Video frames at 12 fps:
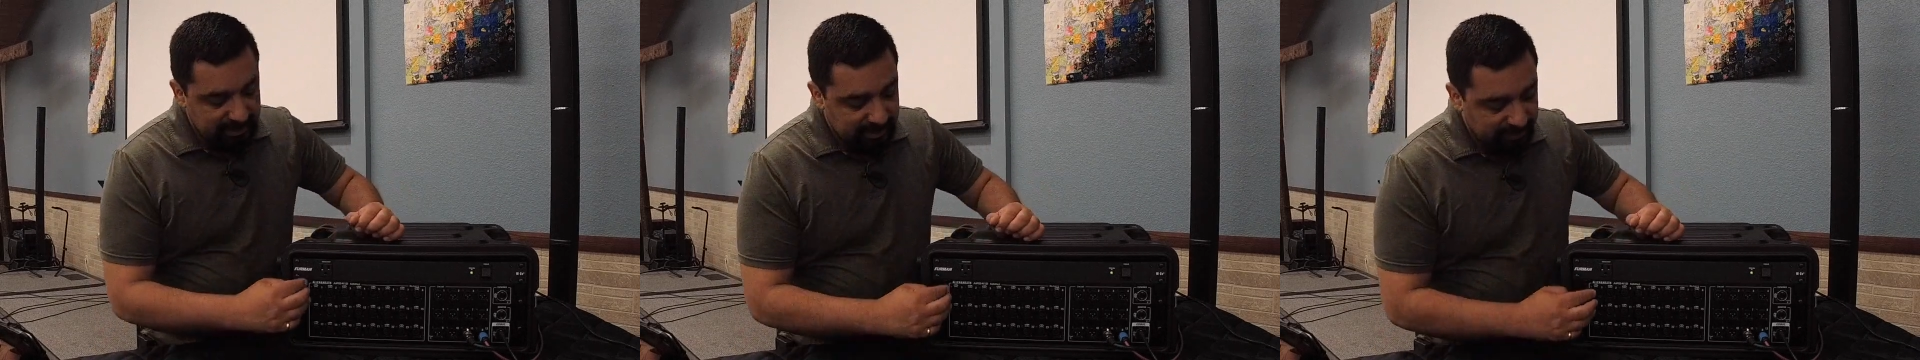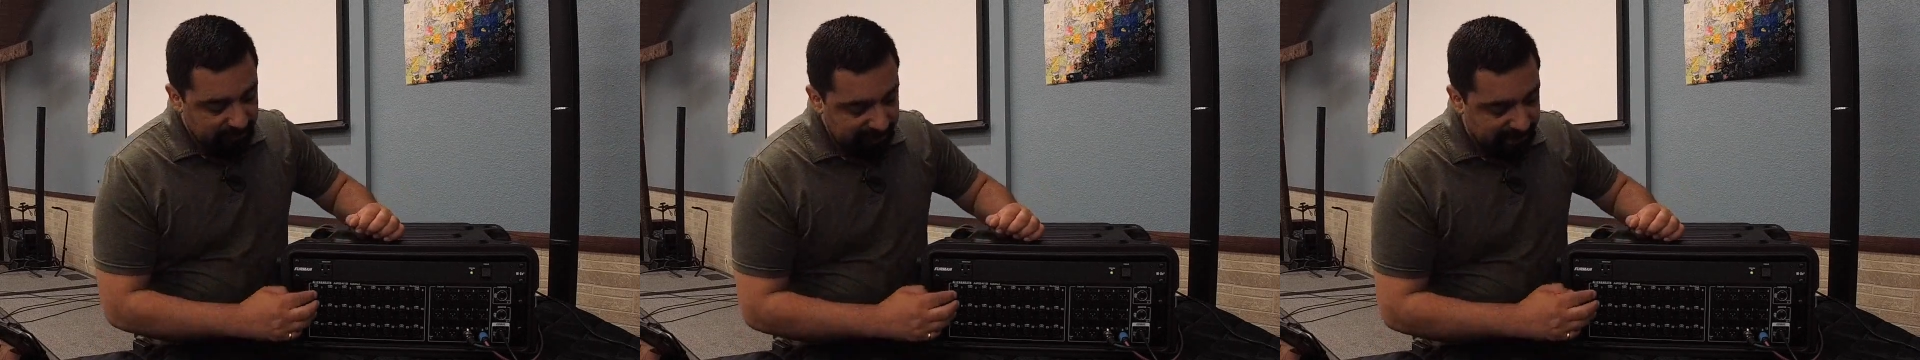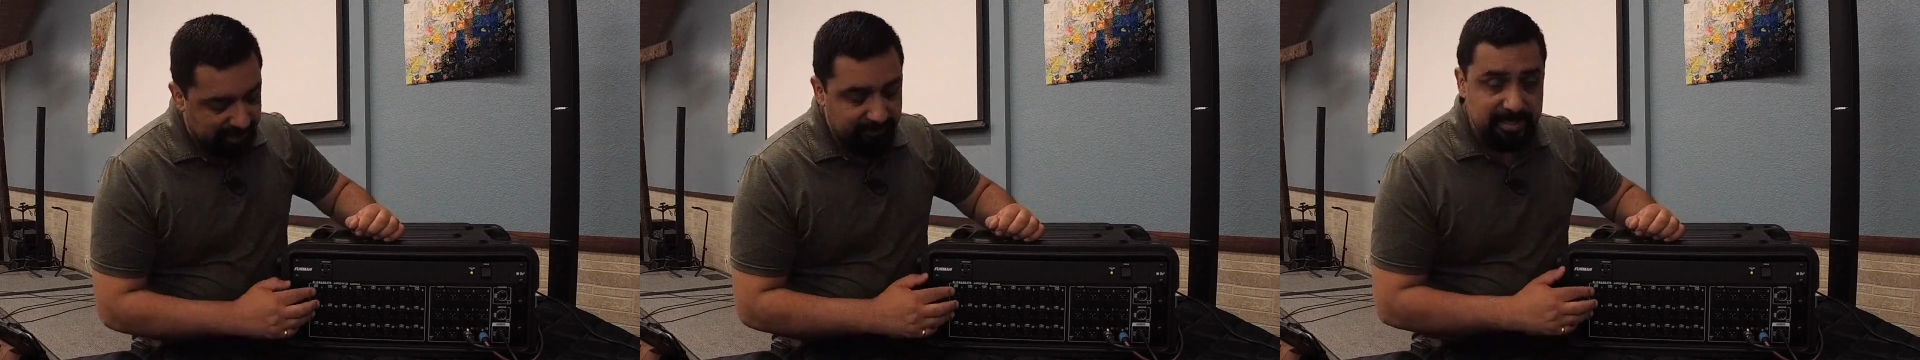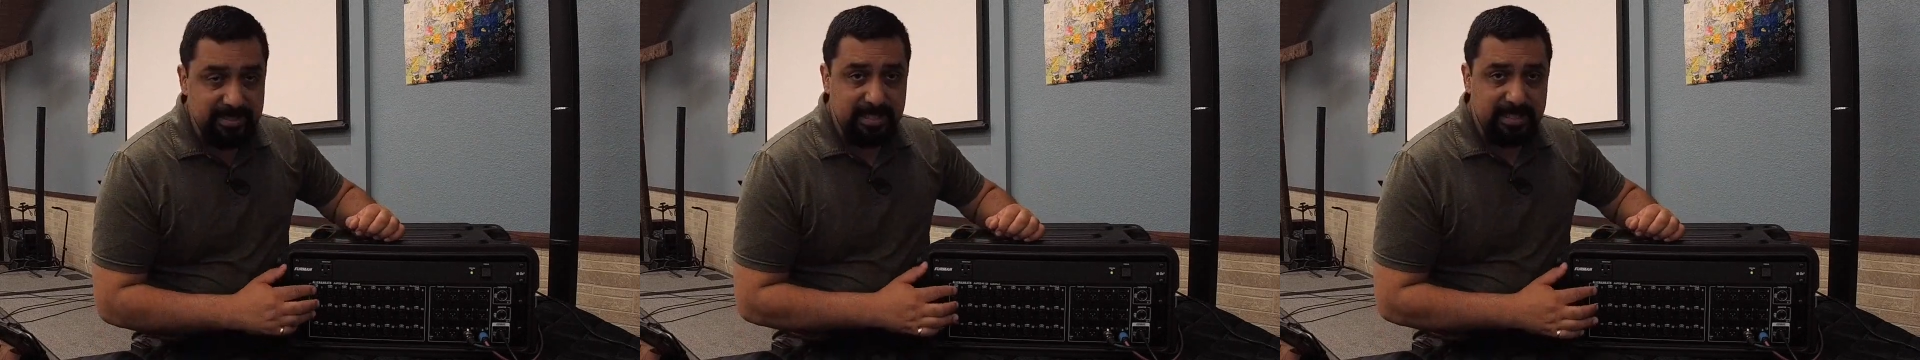if we have
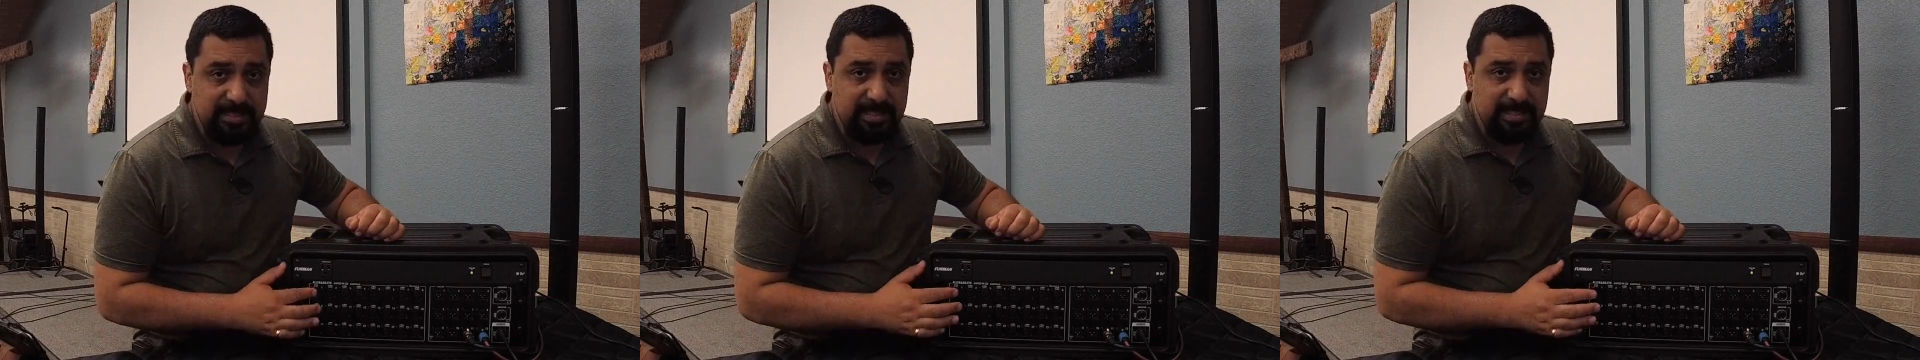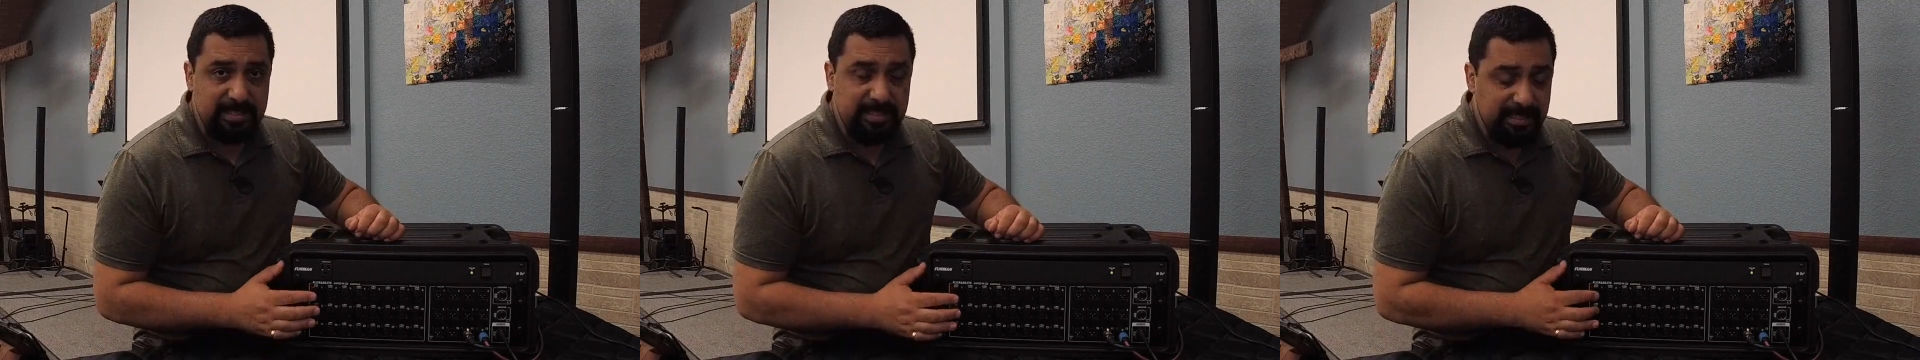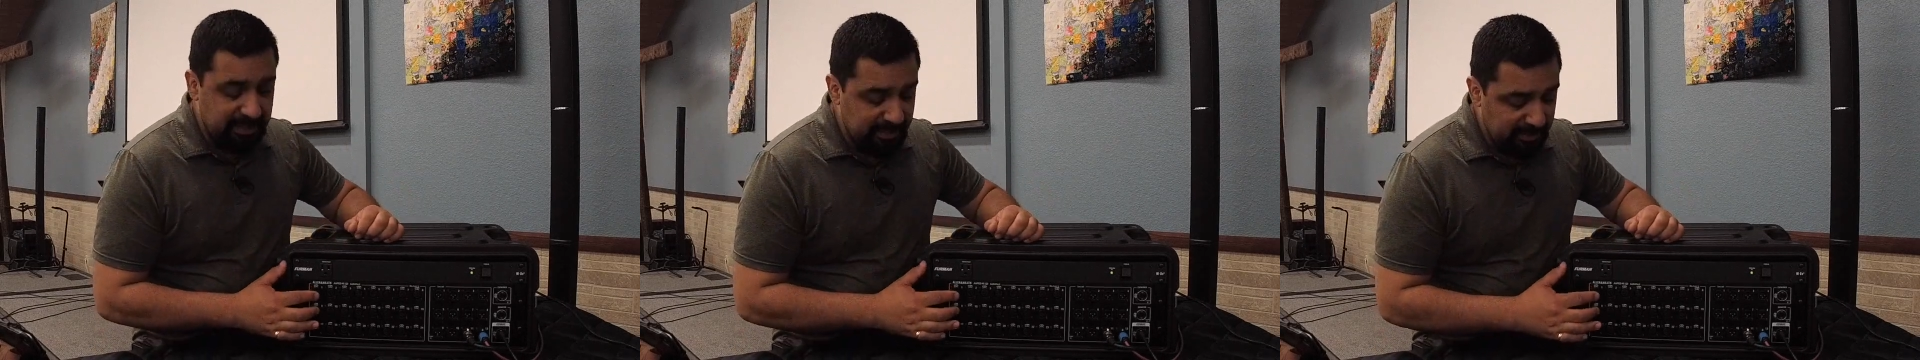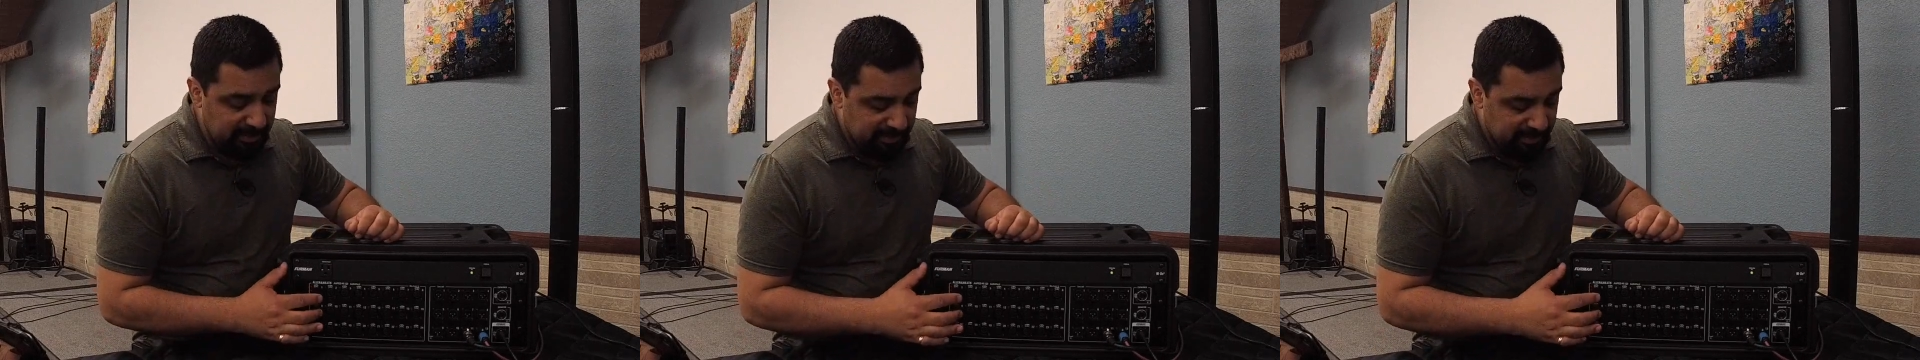it set to
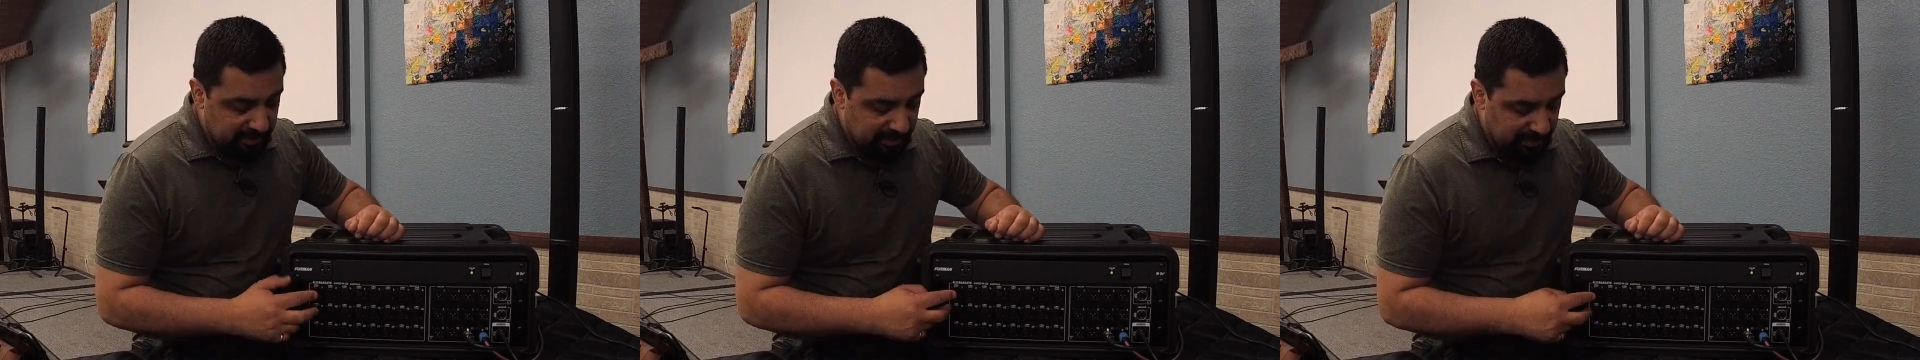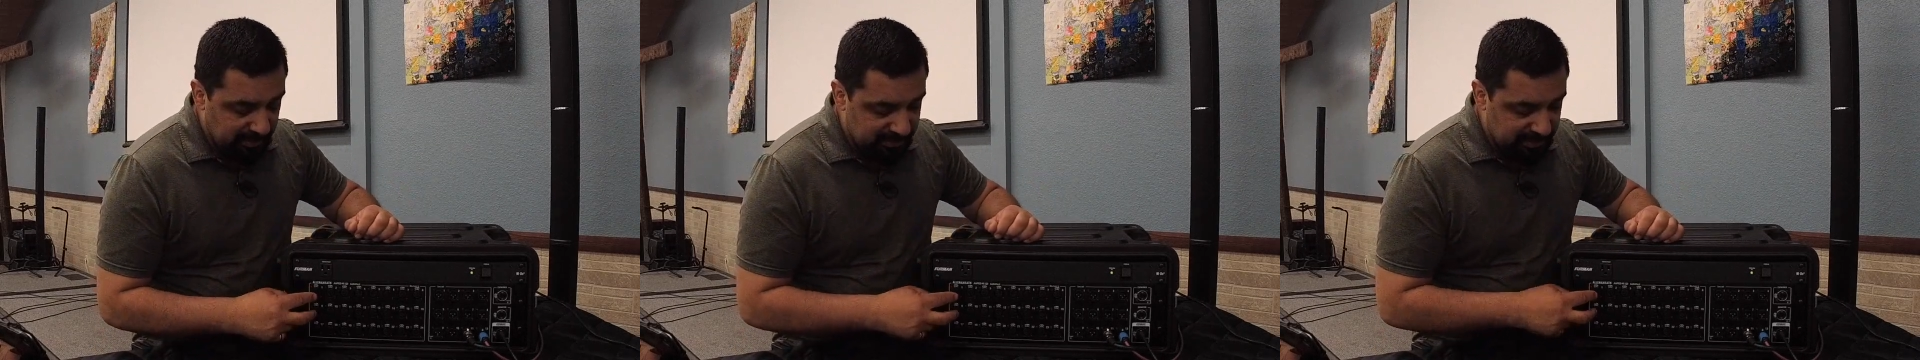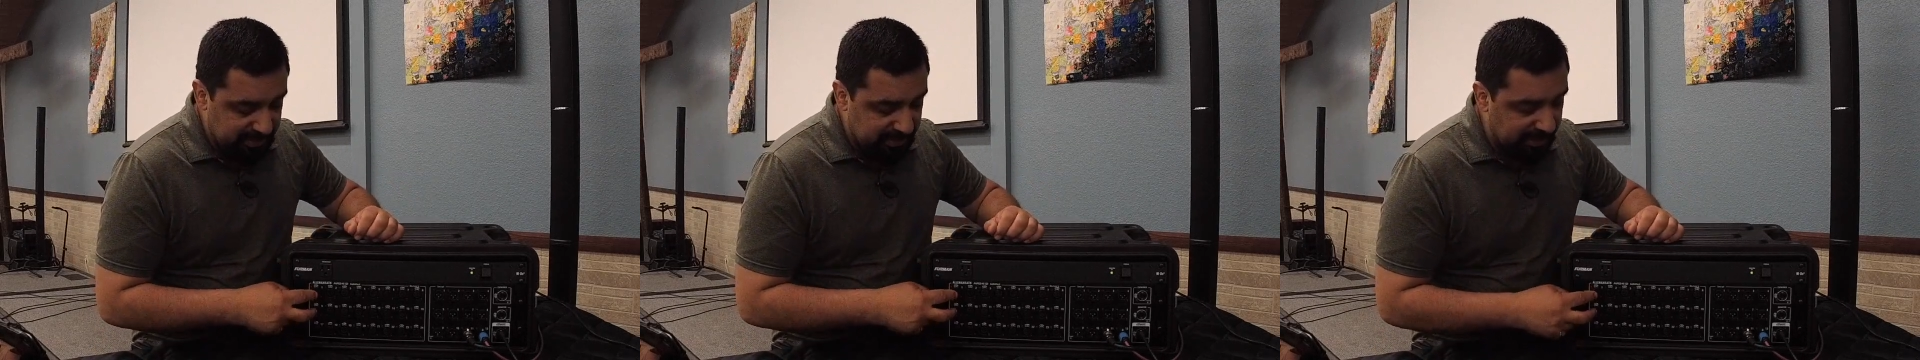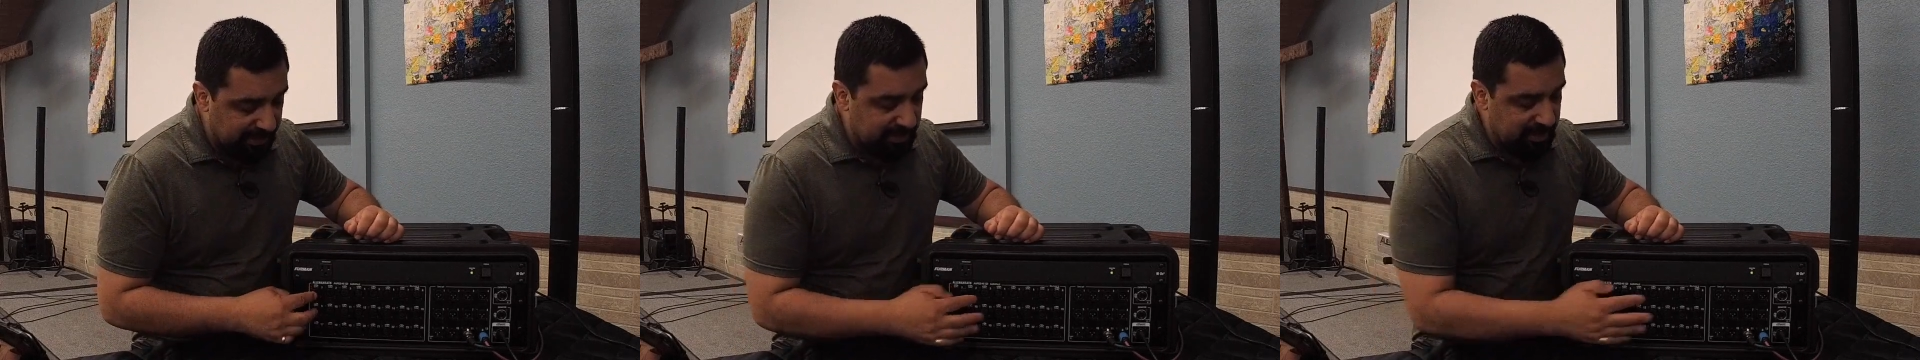DSnake,